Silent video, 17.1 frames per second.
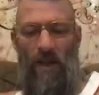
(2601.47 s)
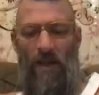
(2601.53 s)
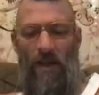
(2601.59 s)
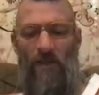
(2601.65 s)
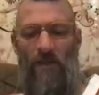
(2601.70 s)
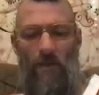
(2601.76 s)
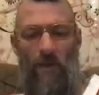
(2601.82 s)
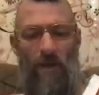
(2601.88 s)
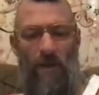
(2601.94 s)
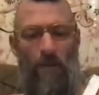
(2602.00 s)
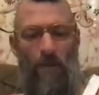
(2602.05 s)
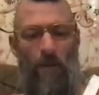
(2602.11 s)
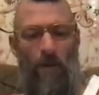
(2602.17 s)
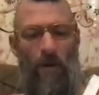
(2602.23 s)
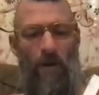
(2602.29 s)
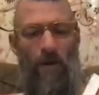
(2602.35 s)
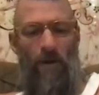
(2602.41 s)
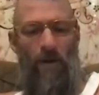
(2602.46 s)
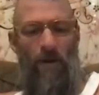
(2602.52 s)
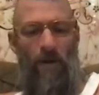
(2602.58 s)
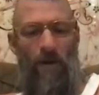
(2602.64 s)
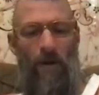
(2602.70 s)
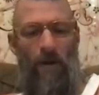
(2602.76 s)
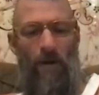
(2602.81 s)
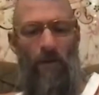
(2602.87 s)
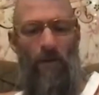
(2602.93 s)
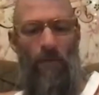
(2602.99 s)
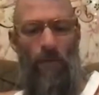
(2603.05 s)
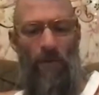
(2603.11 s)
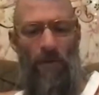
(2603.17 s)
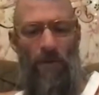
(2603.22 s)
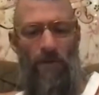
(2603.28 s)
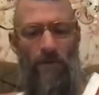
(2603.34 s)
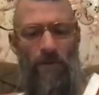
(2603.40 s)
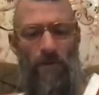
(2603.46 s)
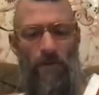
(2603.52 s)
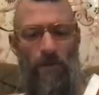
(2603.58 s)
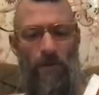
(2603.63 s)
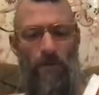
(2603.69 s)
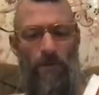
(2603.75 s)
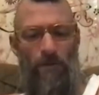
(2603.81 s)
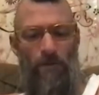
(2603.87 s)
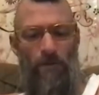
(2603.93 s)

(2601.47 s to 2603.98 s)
and to be a part of William's group.